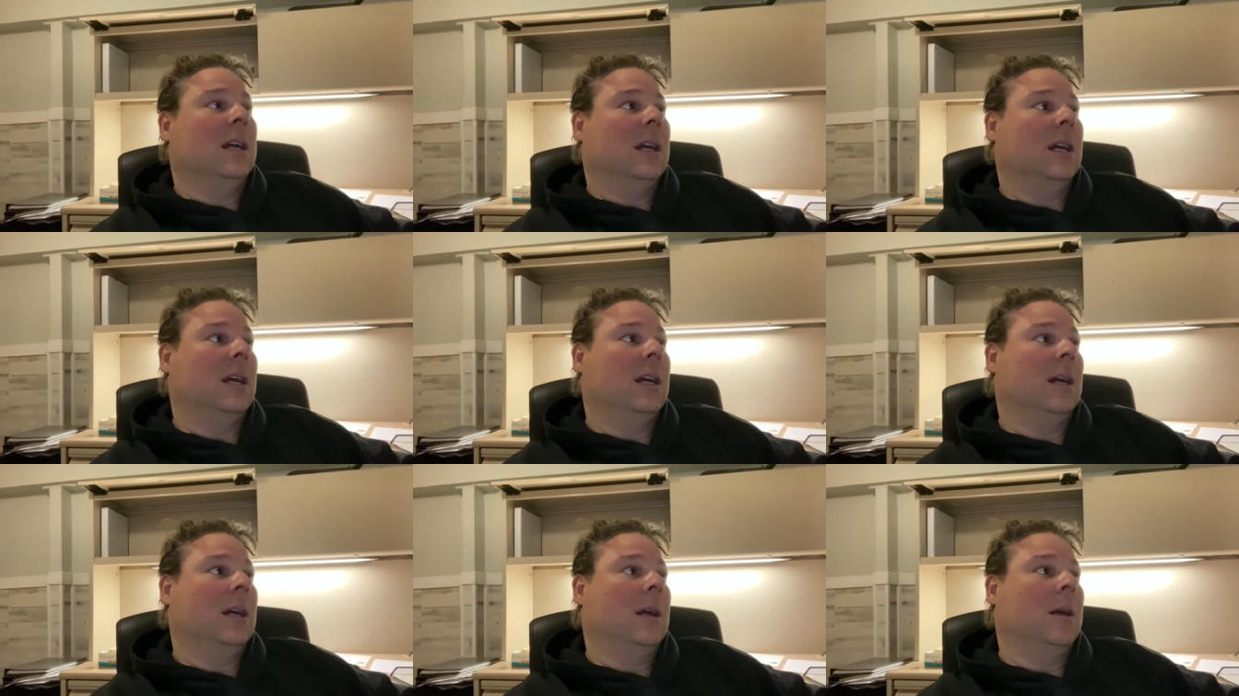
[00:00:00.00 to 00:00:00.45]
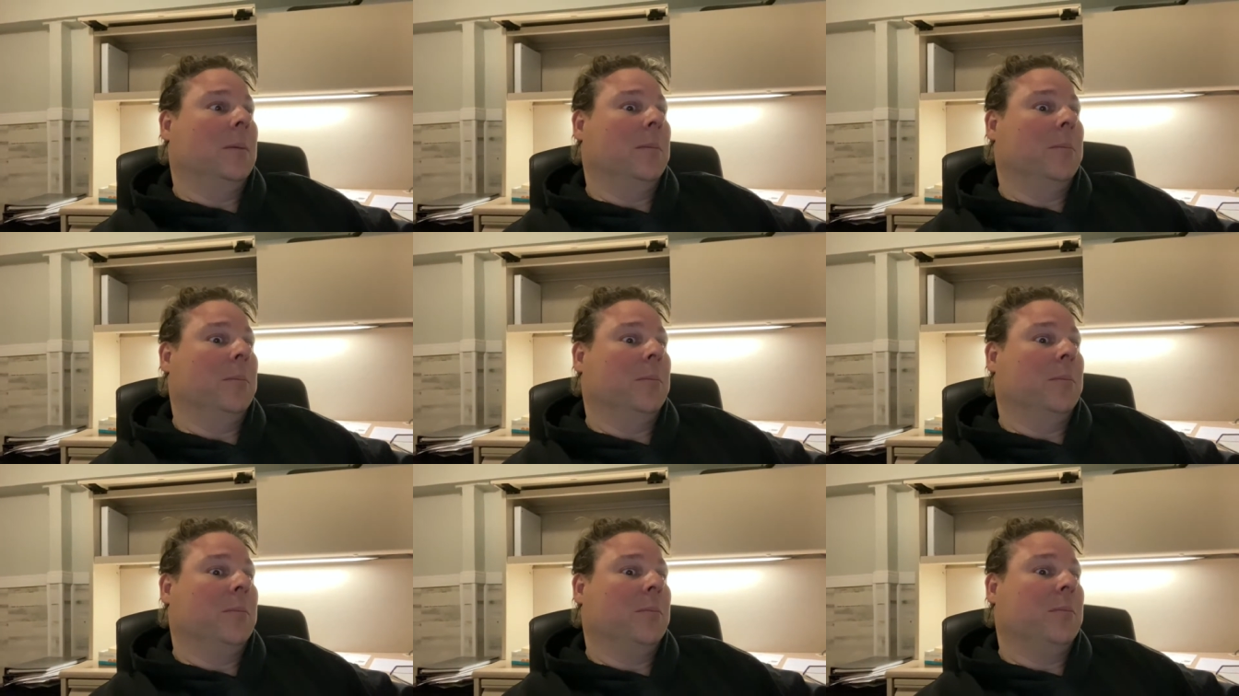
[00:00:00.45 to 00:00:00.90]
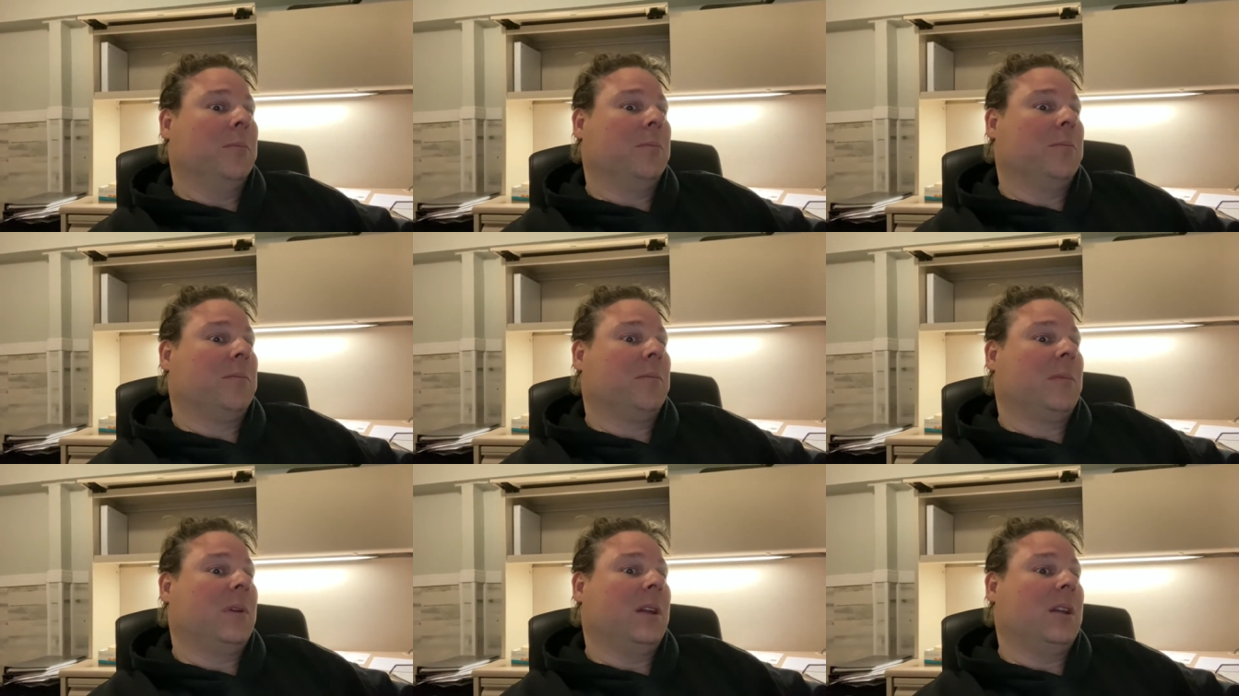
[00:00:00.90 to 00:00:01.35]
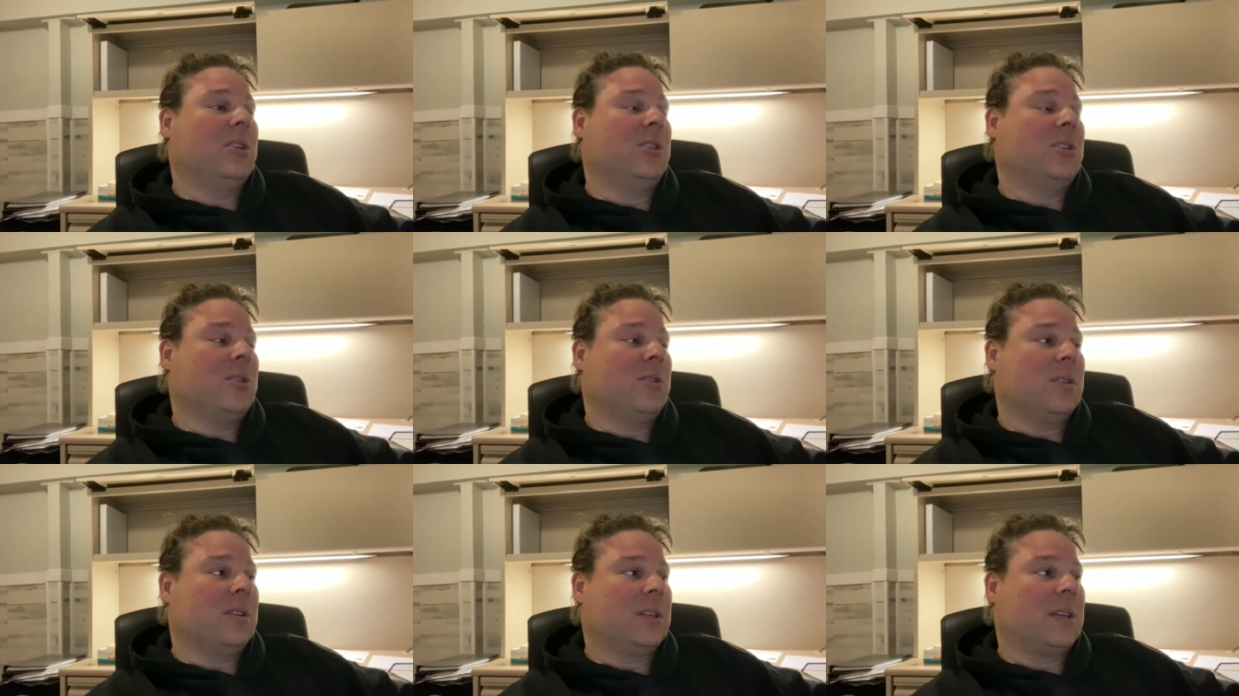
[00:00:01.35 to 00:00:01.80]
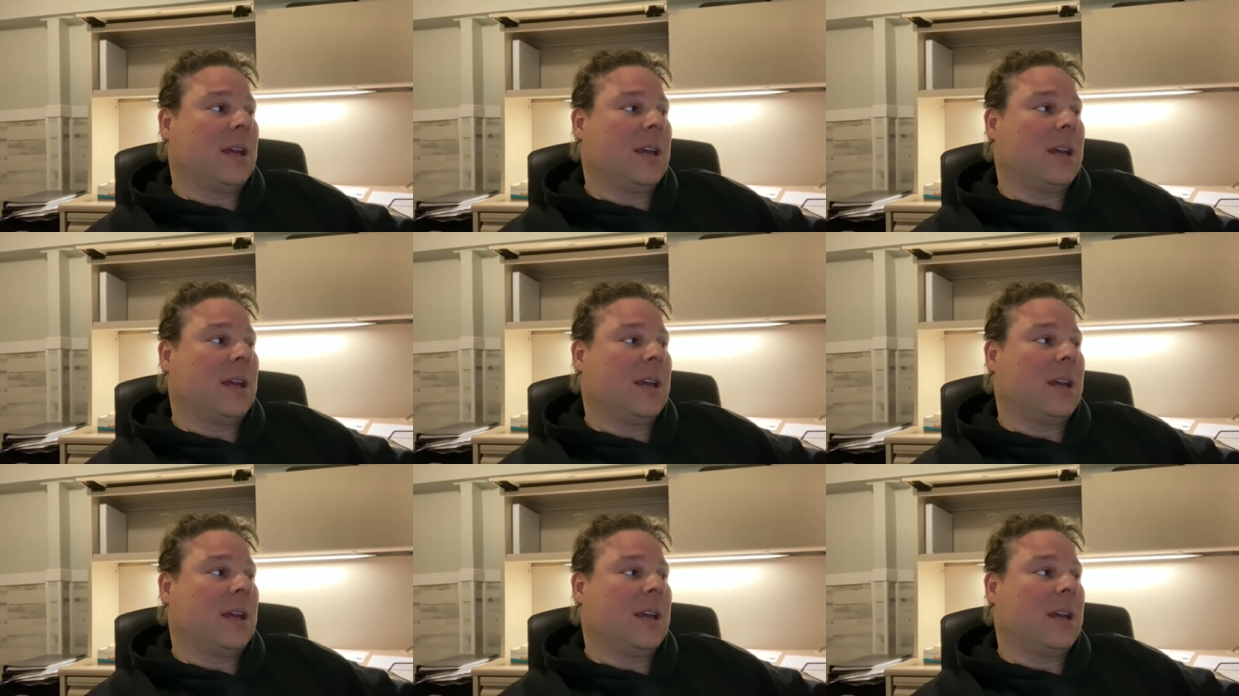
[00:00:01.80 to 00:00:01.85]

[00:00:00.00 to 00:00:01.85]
Insurance